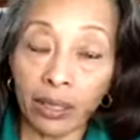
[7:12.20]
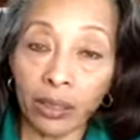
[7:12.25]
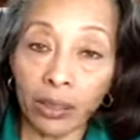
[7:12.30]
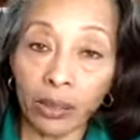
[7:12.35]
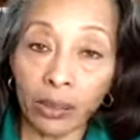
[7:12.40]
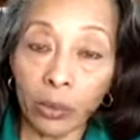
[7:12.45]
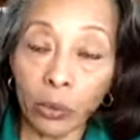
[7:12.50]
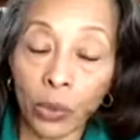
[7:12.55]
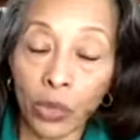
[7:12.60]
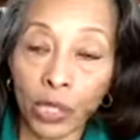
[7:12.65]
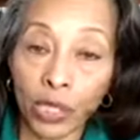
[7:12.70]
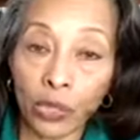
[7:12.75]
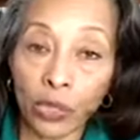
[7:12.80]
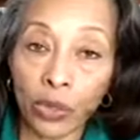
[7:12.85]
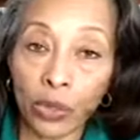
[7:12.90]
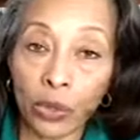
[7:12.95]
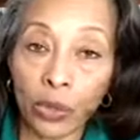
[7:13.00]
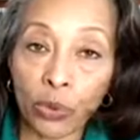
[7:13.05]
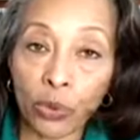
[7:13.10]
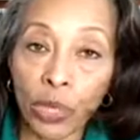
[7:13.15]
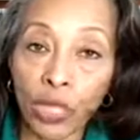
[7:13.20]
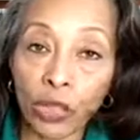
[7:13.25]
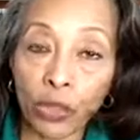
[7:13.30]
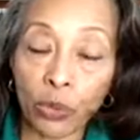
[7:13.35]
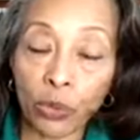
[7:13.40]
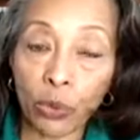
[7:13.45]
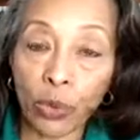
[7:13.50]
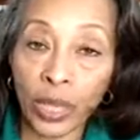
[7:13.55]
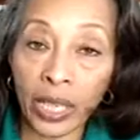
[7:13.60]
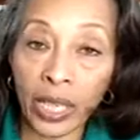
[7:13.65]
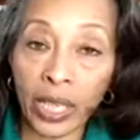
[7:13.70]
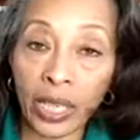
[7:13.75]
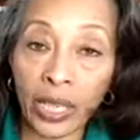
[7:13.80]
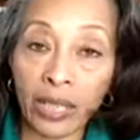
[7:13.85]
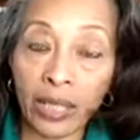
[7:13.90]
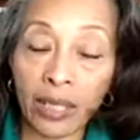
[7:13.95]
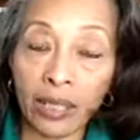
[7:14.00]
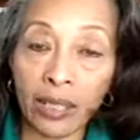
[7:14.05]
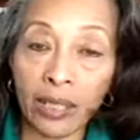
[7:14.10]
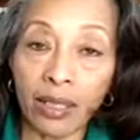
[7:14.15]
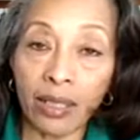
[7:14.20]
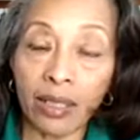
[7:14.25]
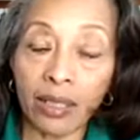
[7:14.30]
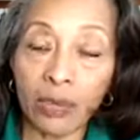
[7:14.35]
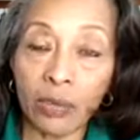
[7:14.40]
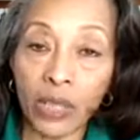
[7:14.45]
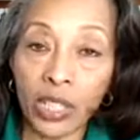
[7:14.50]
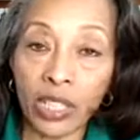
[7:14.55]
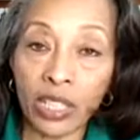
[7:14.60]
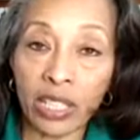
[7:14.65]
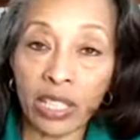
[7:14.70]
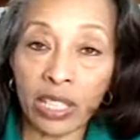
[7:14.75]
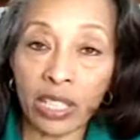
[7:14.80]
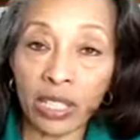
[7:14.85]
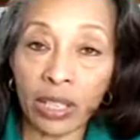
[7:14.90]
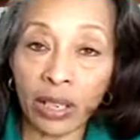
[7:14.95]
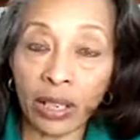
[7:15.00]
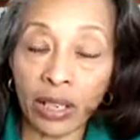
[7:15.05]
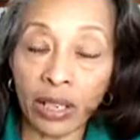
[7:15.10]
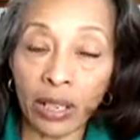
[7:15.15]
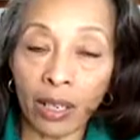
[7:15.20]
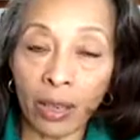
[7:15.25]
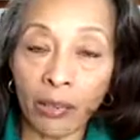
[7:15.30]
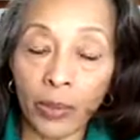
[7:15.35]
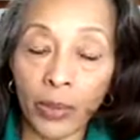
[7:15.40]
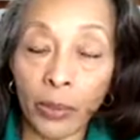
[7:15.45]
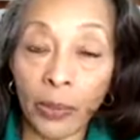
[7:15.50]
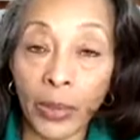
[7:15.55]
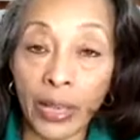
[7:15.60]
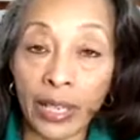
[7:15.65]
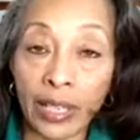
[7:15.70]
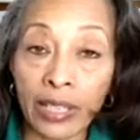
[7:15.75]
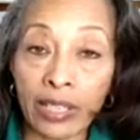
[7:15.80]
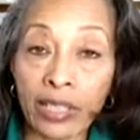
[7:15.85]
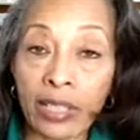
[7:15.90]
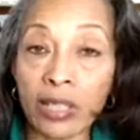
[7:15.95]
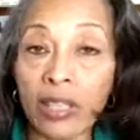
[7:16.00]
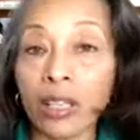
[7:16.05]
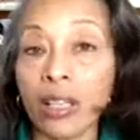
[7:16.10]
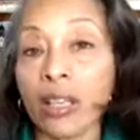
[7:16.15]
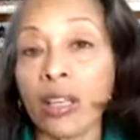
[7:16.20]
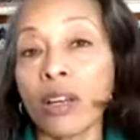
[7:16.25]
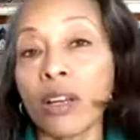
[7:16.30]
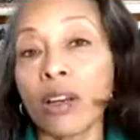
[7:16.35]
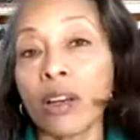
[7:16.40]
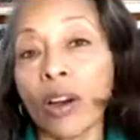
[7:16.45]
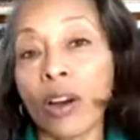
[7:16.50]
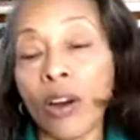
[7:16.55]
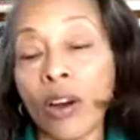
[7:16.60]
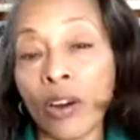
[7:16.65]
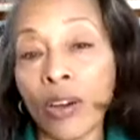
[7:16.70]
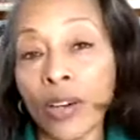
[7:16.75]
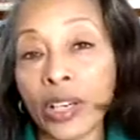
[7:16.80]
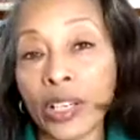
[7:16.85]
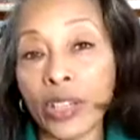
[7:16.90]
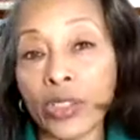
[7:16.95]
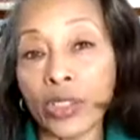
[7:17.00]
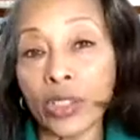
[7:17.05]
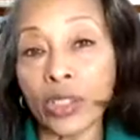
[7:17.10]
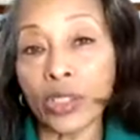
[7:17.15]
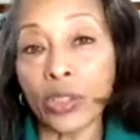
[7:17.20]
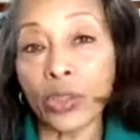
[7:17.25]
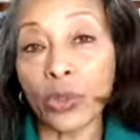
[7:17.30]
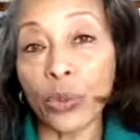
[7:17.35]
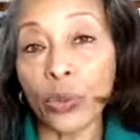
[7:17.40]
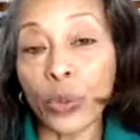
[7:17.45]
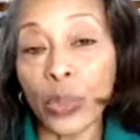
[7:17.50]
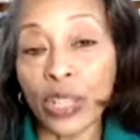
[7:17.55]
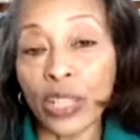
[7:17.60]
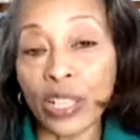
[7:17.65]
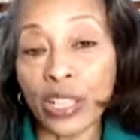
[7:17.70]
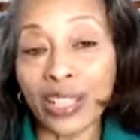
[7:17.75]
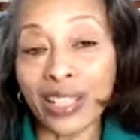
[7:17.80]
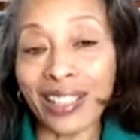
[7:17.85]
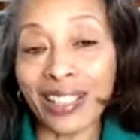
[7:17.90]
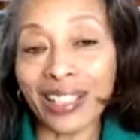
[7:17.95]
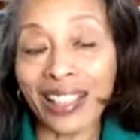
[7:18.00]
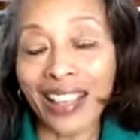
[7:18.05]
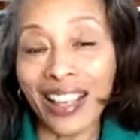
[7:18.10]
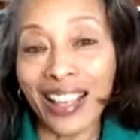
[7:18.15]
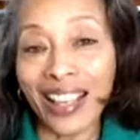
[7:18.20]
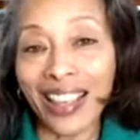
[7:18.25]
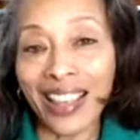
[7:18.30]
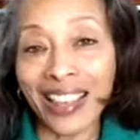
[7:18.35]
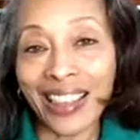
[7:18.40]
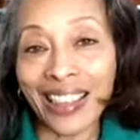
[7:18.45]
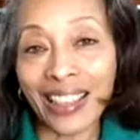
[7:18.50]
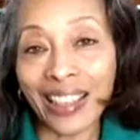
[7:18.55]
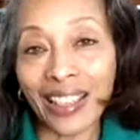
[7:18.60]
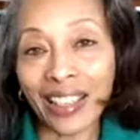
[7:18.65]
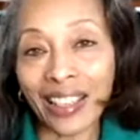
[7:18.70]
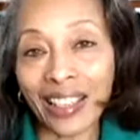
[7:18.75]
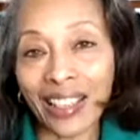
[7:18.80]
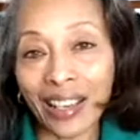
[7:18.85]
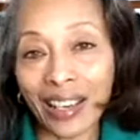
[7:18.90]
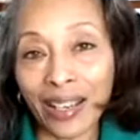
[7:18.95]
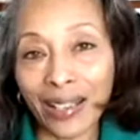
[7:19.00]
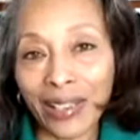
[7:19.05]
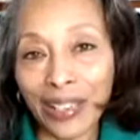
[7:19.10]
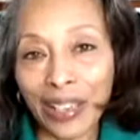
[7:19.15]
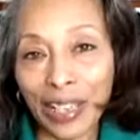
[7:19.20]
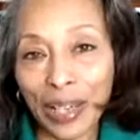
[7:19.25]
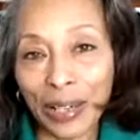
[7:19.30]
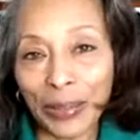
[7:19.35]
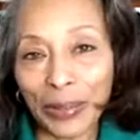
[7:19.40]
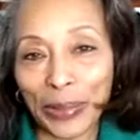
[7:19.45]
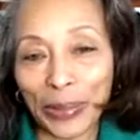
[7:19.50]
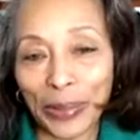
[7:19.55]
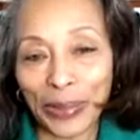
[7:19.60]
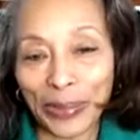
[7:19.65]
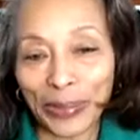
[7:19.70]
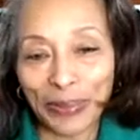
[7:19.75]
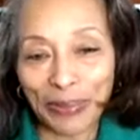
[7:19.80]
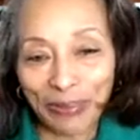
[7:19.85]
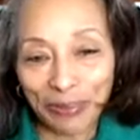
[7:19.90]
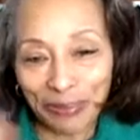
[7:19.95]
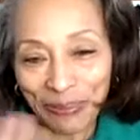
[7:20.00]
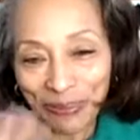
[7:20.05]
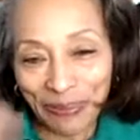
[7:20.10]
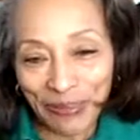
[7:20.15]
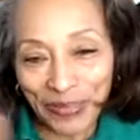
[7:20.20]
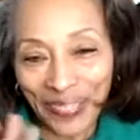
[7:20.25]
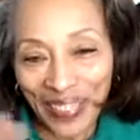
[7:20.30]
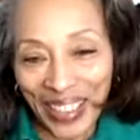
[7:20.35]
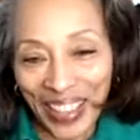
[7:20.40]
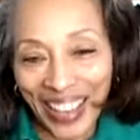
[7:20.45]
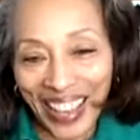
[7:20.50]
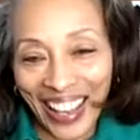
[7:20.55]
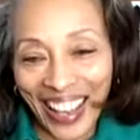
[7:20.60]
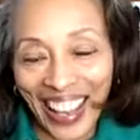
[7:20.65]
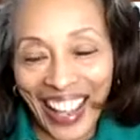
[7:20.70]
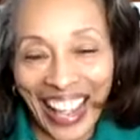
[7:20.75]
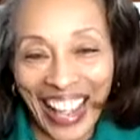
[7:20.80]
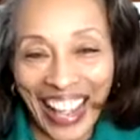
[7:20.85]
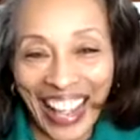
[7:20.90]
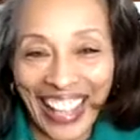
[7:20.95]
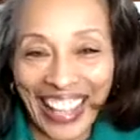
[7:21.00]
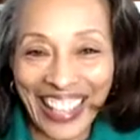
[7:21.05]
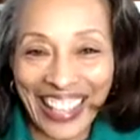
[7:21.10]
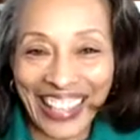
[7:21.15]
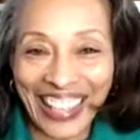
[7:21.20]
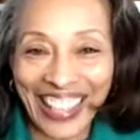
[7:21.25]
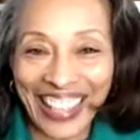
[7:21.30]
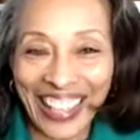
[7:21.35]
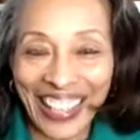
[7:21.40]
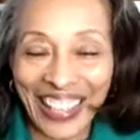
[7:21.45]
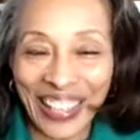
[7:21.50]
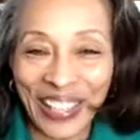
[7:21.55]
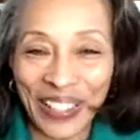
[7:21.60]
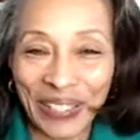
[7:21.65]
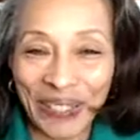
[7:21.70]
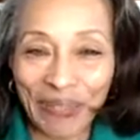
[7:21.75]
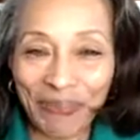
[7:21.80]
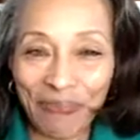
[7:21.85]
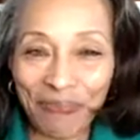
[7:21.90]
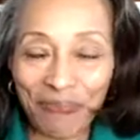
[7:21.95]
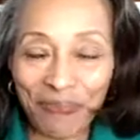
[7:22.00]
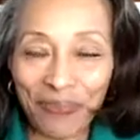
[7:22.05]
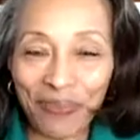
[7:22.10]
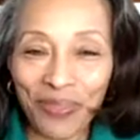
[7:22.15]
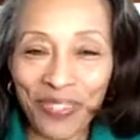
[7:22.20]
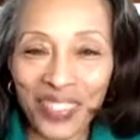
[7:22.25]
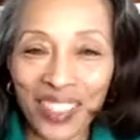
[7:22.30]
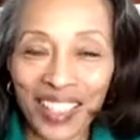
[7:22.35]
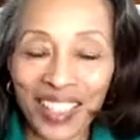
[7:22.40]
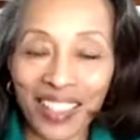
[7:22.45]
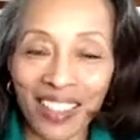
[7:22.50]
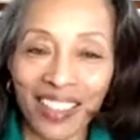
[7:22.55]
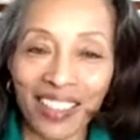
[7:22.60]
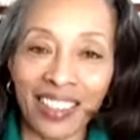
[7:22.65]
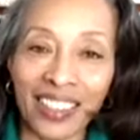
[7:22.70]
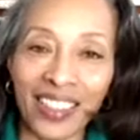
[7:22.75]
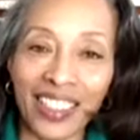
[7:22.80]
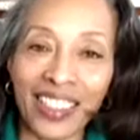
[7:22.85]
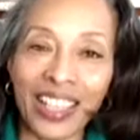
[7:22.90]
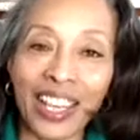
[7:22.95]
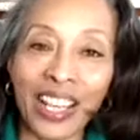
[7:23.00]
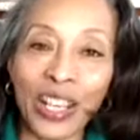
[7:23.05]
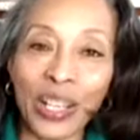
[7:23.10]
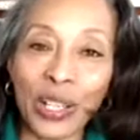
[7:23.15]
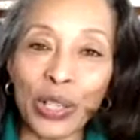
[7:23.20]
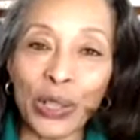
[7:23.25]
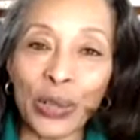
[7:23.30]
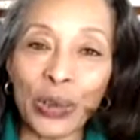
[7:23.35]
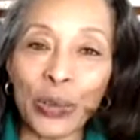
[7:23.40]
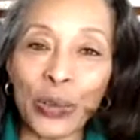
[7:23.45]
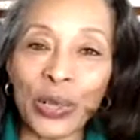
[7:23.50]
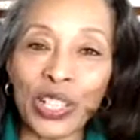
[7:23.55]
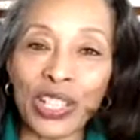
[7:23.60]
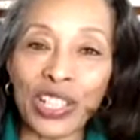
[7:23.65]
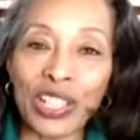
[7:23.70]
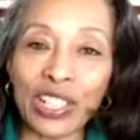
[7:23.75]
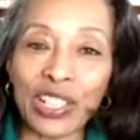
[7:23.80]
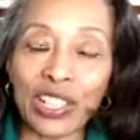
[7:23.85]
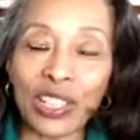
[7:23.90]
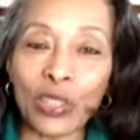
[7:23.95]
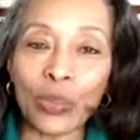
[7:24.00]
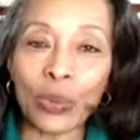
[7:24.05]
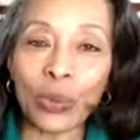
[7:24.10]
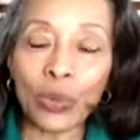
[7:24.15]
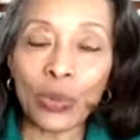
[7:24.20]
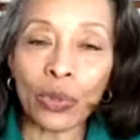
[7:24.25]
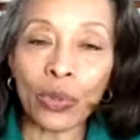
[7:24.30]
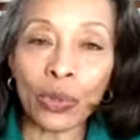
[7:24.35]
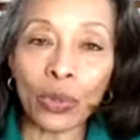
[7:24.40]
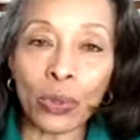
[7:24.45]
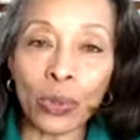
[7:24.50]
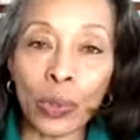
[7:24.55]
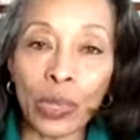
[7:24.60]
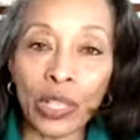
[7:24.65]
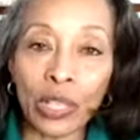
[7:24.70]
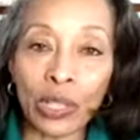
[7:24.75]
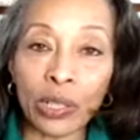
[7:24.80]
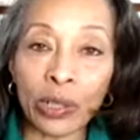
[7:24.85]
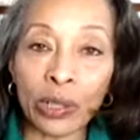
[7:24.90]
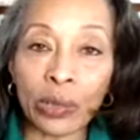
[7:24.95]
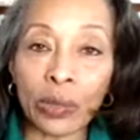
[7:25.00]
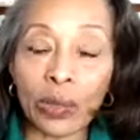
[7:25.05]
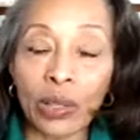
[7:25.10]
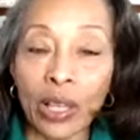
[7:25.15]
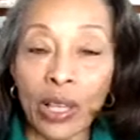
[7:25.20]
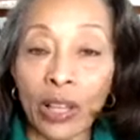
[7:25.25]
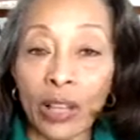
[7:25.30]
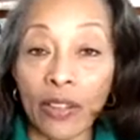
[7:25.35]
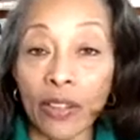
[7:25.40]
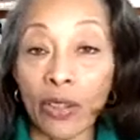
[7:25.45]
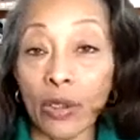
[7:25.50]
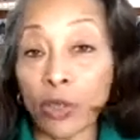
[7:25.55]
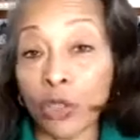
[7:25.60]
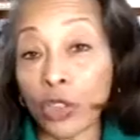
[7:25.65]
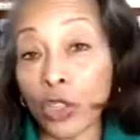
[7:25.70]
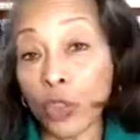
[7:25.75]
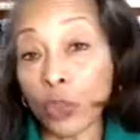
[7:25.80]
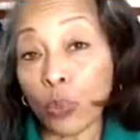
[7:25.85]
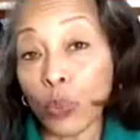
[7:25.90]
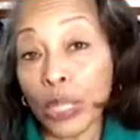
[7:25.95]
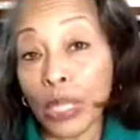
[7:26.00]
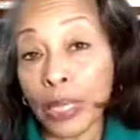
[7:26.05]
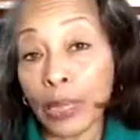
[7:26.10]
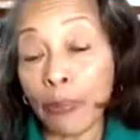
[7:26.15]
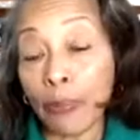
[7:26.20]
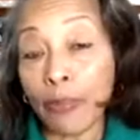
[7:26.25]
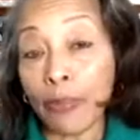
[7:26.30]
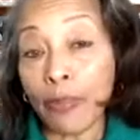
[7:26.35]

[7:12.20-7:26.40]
1, 2, 3. The red, which is the base, orange, which is the sacral, and the yellow, which is the will. Those 3